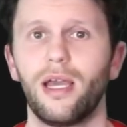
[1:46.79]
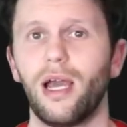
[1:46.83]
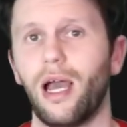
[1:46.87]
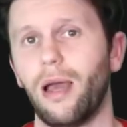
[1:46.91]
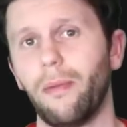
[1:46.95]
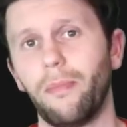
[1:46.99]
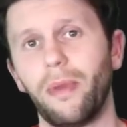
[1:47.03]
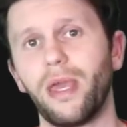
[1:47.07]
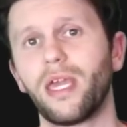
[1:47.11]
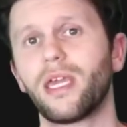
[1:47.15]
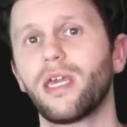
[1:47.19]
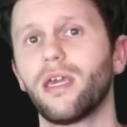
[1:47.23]

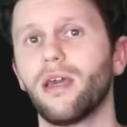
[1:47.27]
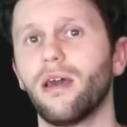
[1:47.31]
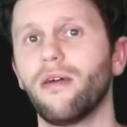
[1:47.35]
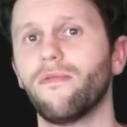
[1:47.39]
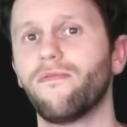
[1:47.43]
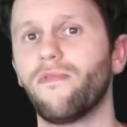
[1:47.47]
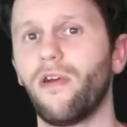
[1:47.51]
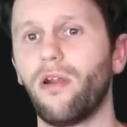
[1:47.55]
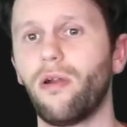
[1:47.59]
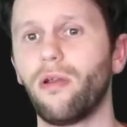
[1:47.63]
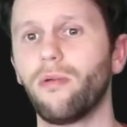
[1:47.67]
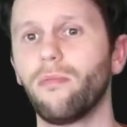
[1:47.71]
and make it a
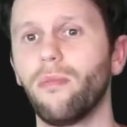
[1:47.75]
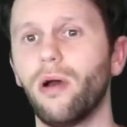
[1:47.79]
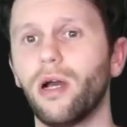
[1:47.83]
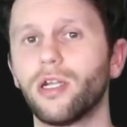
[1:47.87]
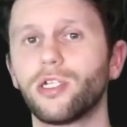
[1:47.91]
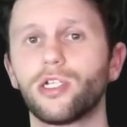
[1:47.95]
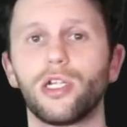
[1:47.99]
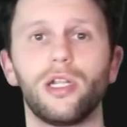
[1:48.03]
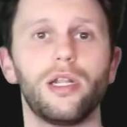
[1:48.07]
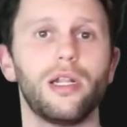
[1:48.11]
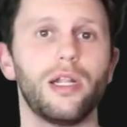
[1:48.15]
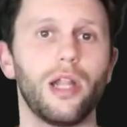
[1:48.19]
very
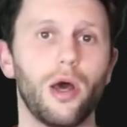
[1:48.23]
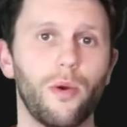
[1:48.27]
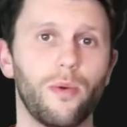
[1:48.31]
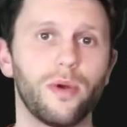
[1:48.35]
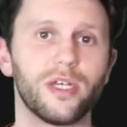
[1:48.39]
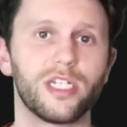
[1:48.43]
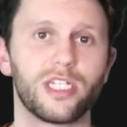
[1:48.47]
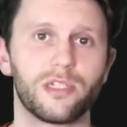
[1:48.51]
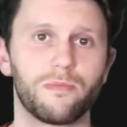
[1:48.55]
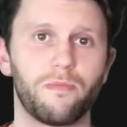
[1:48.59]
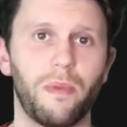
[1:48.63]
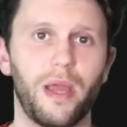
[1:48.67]
much
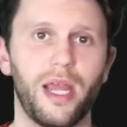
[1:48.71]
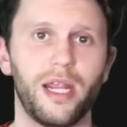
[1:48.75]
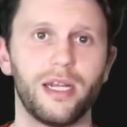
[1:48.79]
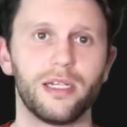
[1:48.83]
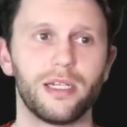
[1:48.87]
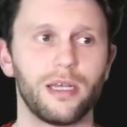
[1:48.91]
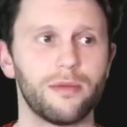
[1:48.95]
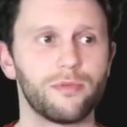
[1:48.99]
lower spend.